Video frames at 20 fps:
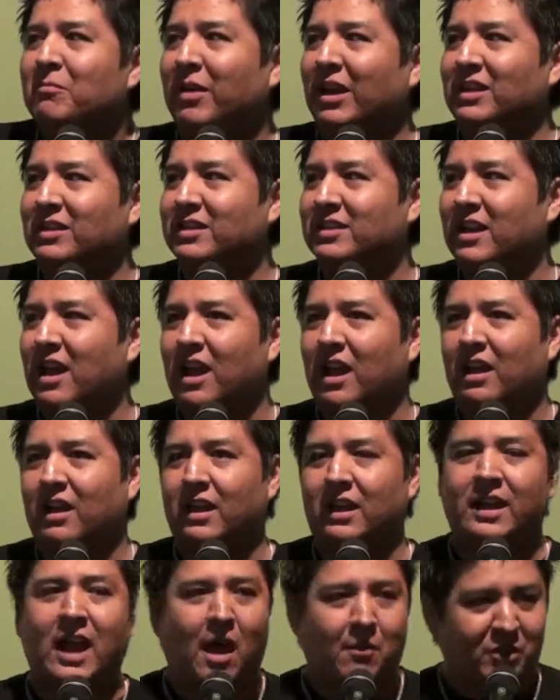But
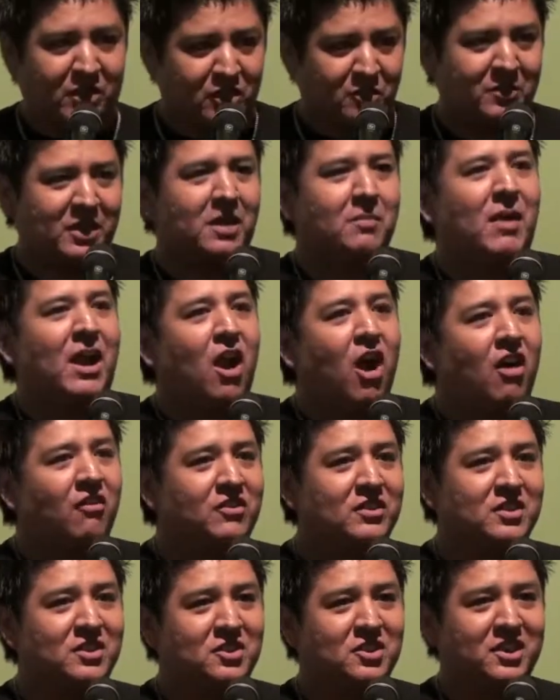uh, it happened to be in my
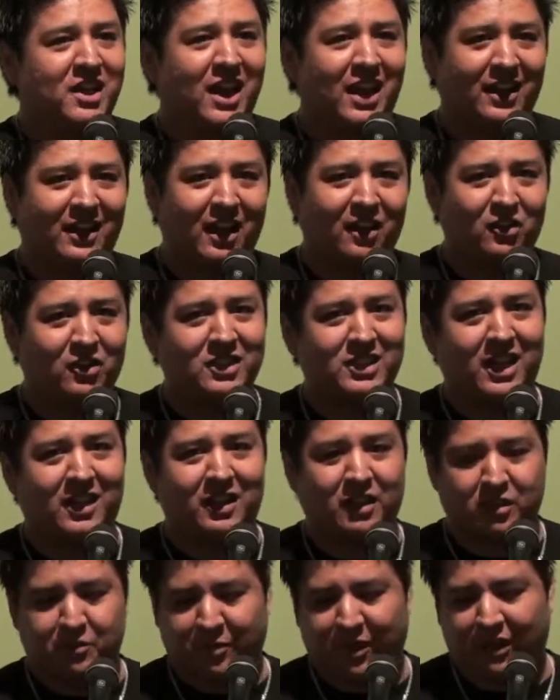office today and I looked
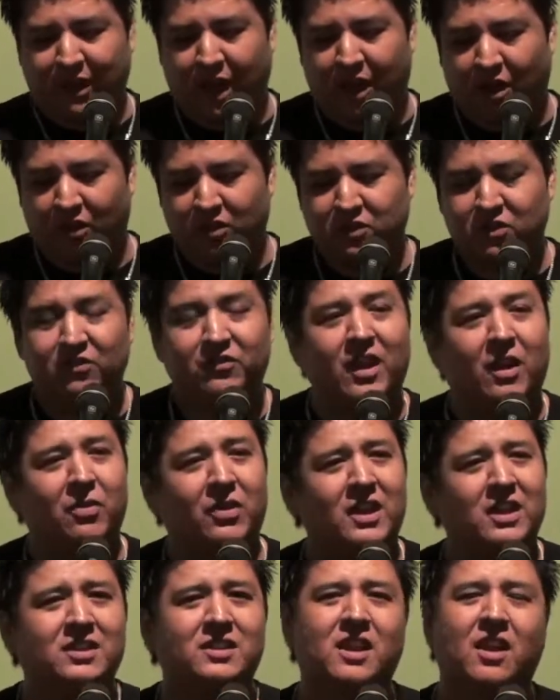at it, but I also
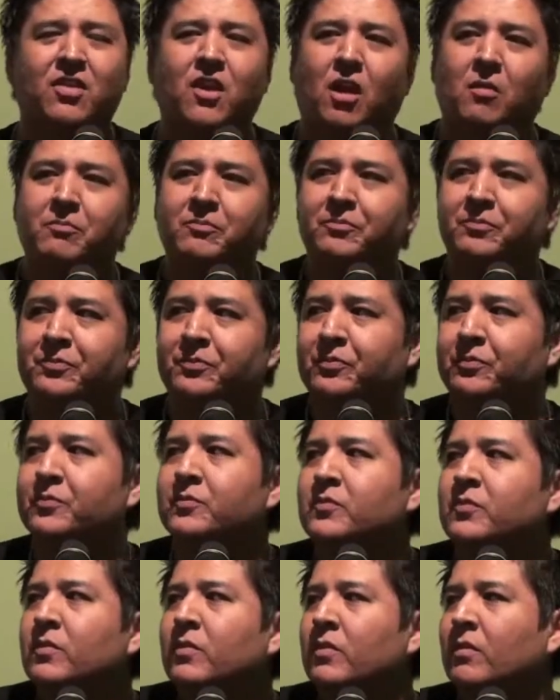found this and I thought,
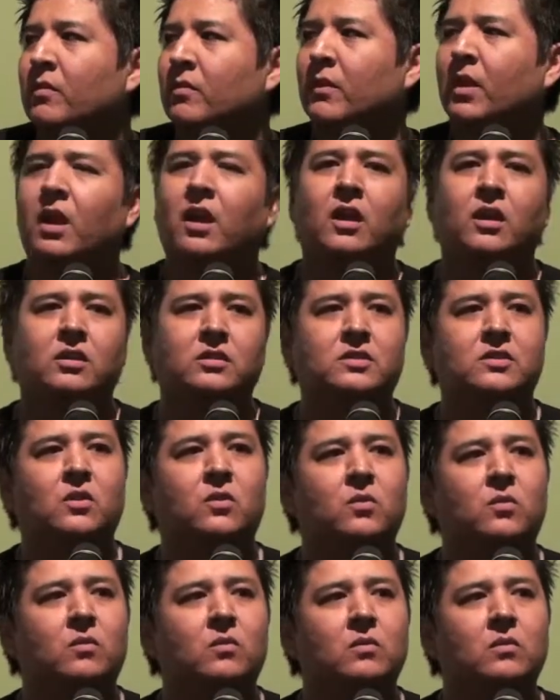hmm, okay,
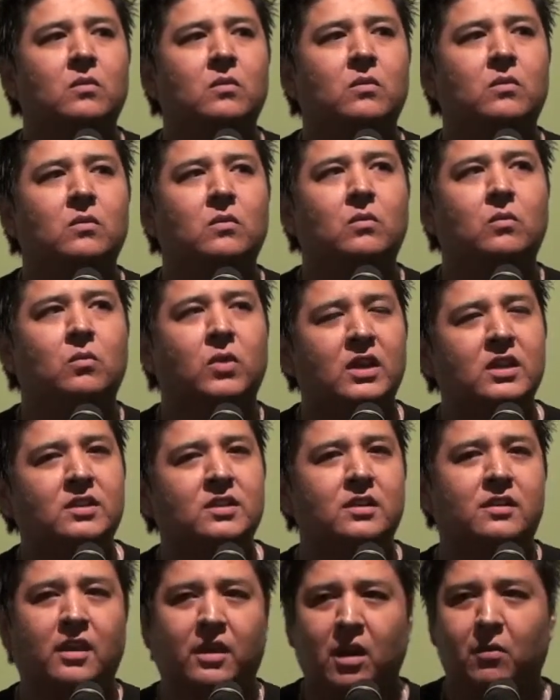so what
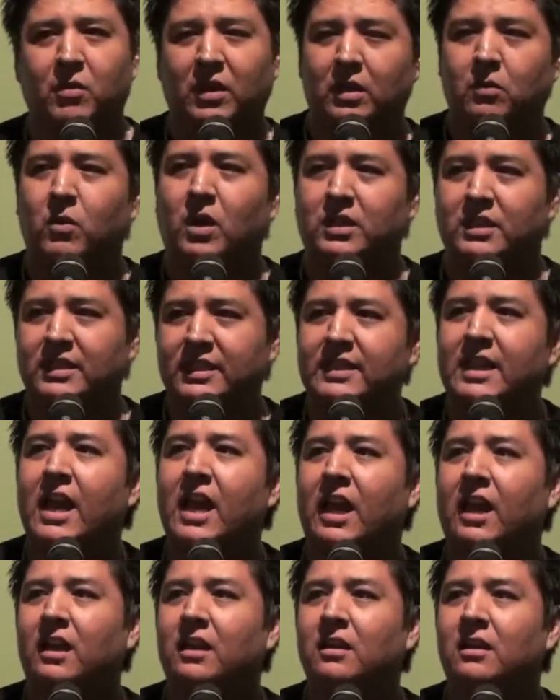is it that I really want to
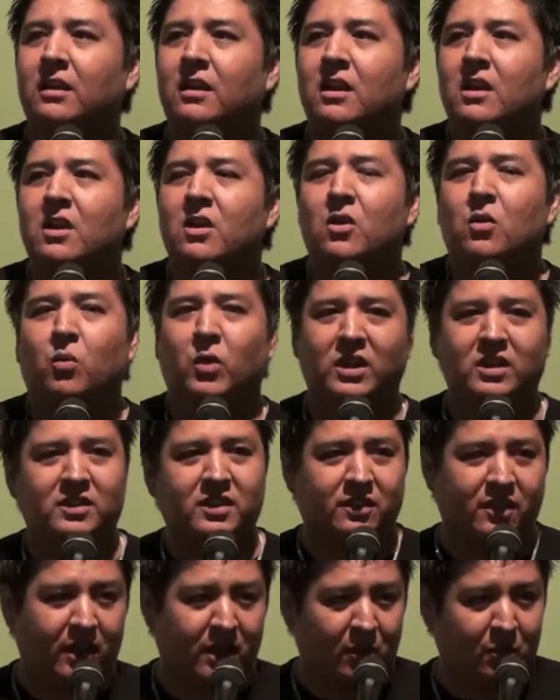say? What
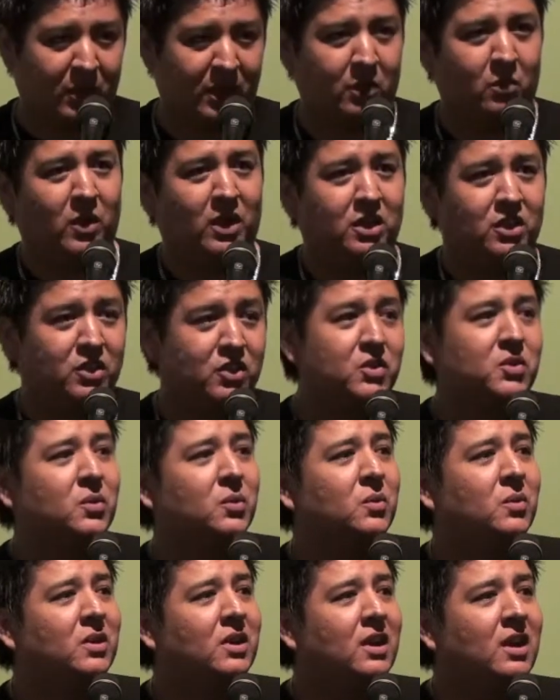is it that I really want to
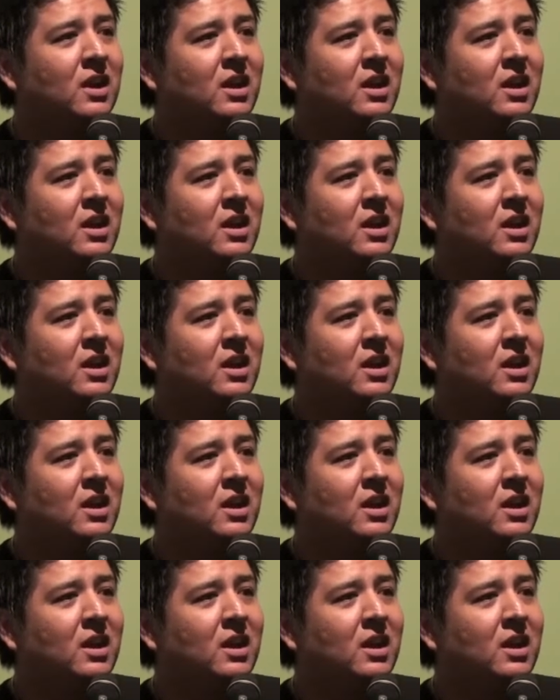do?